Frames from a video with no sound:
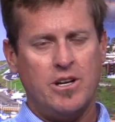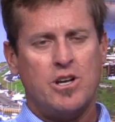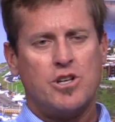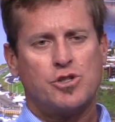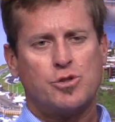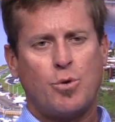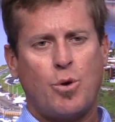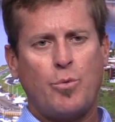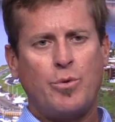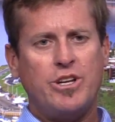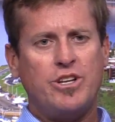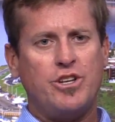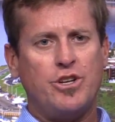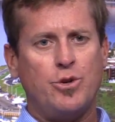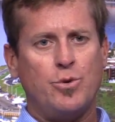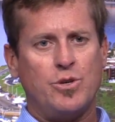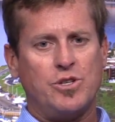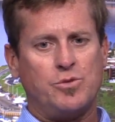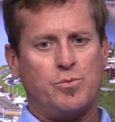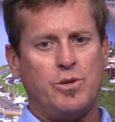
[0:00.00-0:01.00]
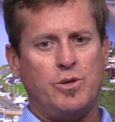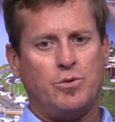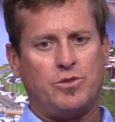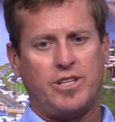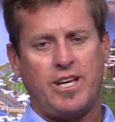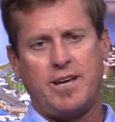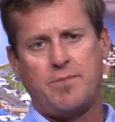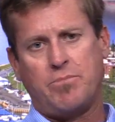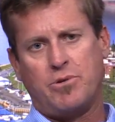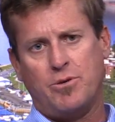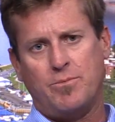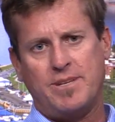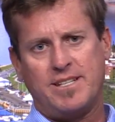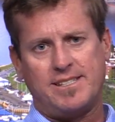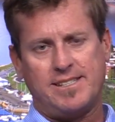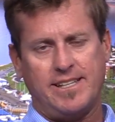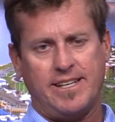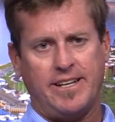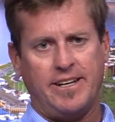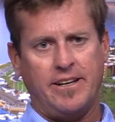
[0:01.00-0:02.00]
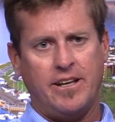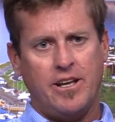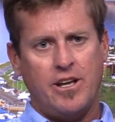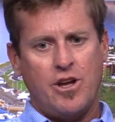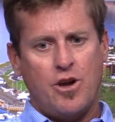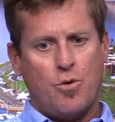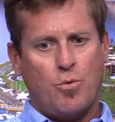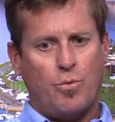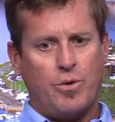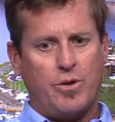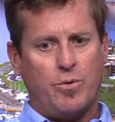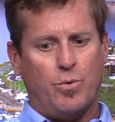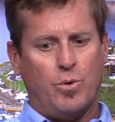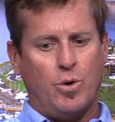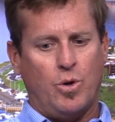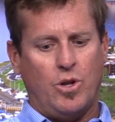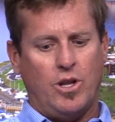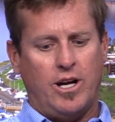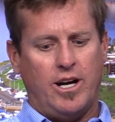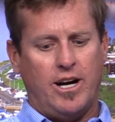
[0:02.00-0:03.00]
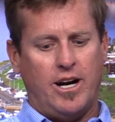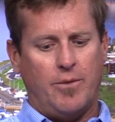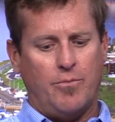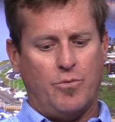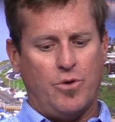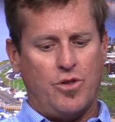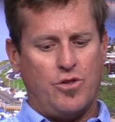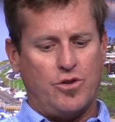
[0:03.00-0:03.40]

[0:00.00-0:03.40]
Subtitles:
So what we do is we will take permits in, we will run